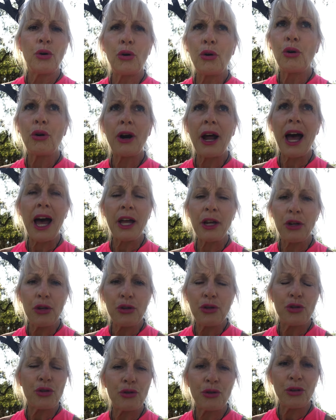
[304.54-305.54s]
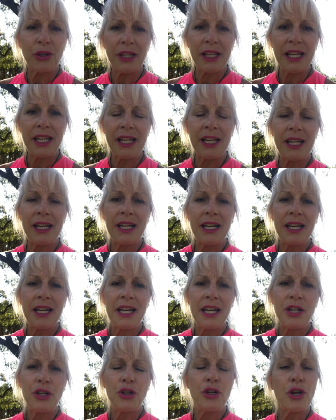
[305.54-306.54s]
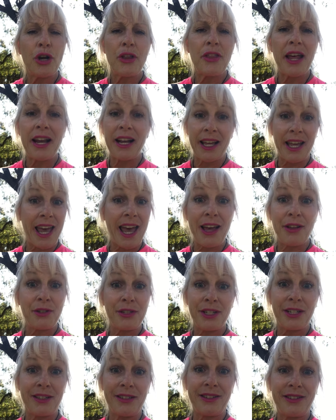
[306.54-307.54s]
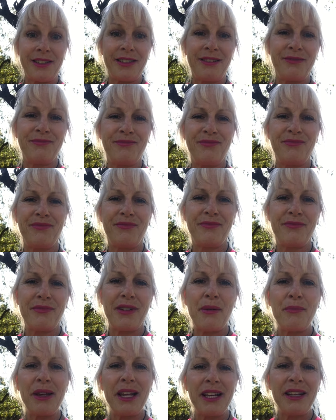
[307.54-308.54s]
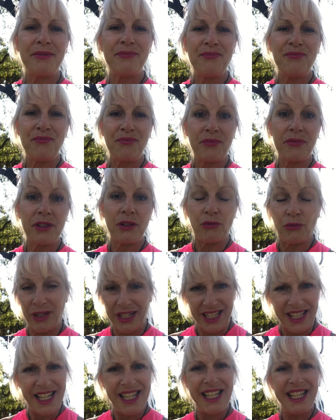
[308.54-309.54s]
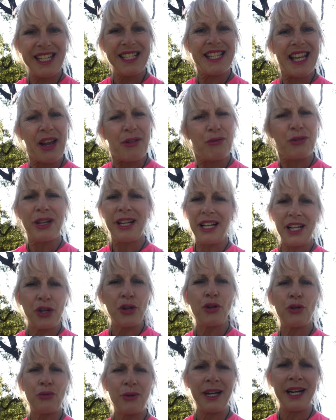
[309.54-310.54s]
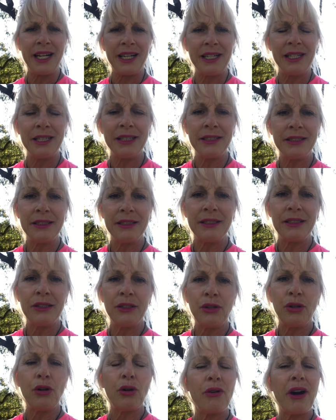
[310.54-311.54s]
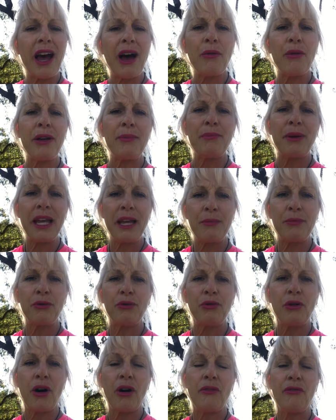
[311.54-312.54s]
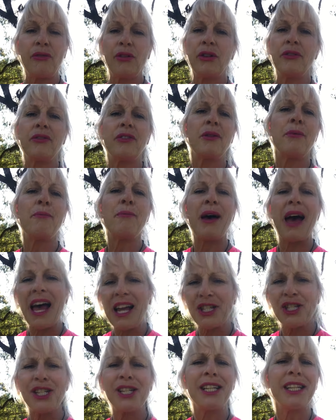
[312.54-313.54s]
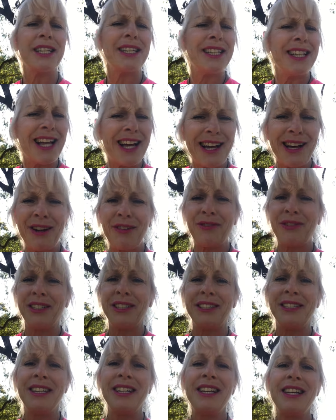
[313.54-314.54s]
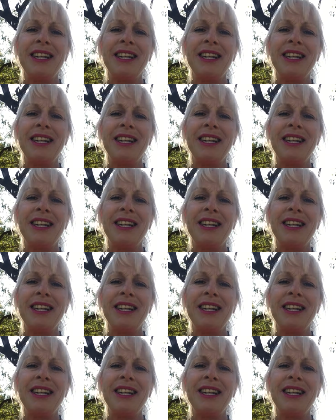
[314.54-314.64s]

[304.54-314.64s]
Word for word: Or are you truly, you know, that accountant? I mean, really? Is that really who we are? Or are we people full of compassion and love and